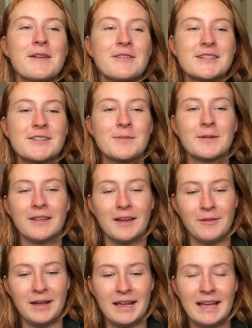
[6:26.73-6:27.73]
It was super
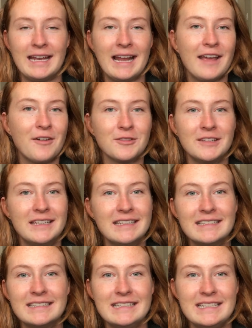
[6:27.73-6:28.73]
lightweight, and I
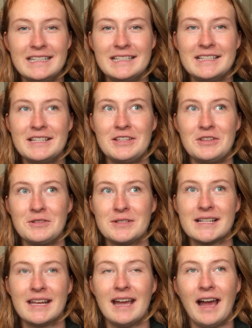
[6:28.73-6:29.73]
only needed to
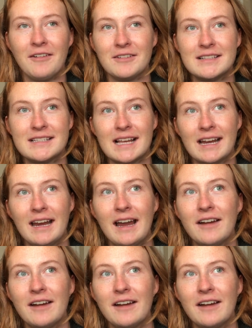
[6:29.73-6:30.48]
use it, I would say,